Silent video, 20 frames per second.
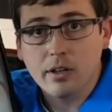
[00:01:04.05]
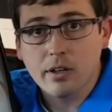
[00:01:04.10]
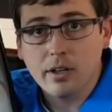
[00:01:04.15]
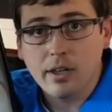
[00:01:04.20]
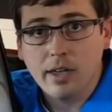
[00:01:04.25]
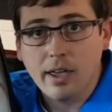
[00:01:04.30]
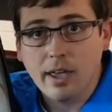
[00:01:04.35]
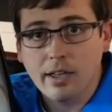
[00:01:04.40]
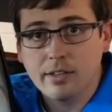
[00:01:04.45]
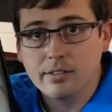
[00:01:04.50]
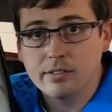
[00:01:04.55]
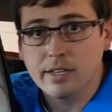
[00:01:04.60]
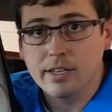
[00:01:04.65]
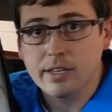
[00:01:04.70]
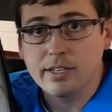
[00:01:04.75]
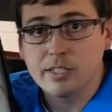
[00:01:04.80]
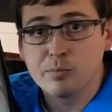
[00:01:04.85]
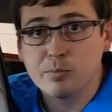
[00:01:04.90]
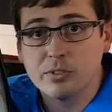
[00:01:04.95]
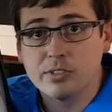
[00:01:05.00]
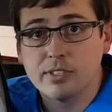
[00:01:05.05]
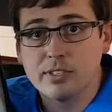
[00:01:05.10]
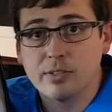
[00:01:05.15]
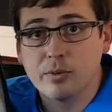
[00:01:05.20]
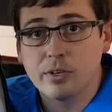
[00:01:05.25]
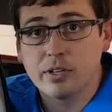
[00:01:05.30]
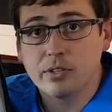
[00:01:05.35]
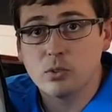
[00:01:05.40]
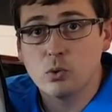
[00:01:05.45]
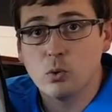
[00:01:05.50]
has a
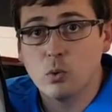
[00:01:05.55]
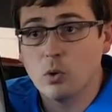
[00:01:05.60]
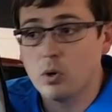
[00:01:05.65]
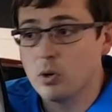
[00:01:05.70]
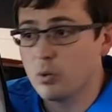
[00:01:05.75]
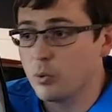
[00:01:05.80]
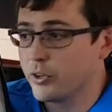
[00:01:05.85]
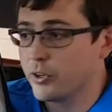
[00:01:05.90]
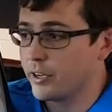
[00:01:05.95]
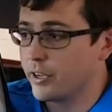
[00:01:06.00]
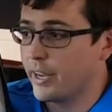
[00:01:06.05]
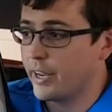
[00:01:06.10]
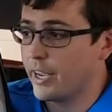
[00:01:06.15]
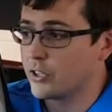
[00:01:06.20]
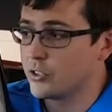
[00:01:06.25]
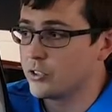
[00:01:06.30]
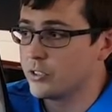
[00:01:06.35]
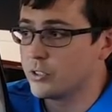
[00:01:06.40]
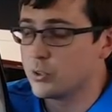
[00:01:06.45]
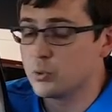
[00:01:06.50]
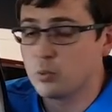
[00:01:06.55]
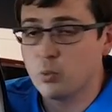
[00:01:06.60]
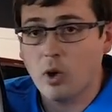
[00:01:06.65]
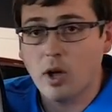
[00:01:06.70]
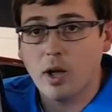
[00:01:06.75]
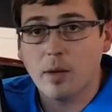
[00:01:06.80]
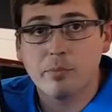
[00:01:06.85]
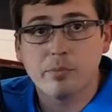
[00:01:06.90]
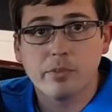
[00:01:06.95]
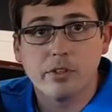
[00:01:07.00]
specific tool where you can actually
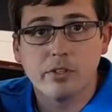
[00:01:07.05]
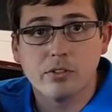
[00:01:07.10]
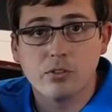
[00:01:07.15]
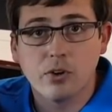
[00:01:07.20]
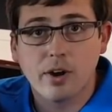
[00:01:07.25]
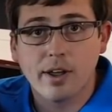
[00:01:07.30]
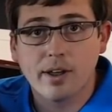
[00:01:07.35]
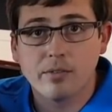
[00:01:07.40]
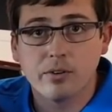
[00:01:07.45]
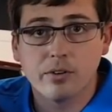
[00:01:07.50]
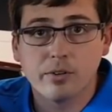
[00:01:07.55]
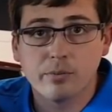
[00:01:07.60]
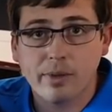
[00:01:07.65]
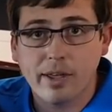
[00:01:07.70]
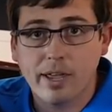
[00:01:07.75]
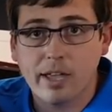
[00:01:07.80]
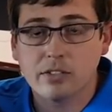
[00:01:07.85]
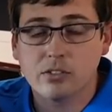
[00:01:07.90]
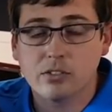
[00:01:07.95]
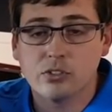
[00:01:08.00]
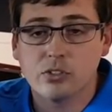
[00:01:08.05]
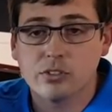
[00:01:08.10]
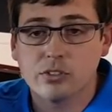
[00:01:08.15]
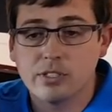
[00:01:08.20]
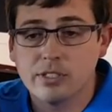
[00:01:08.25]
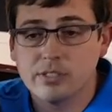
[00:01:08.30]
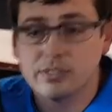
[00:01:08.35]
swap the driver and passenger seats if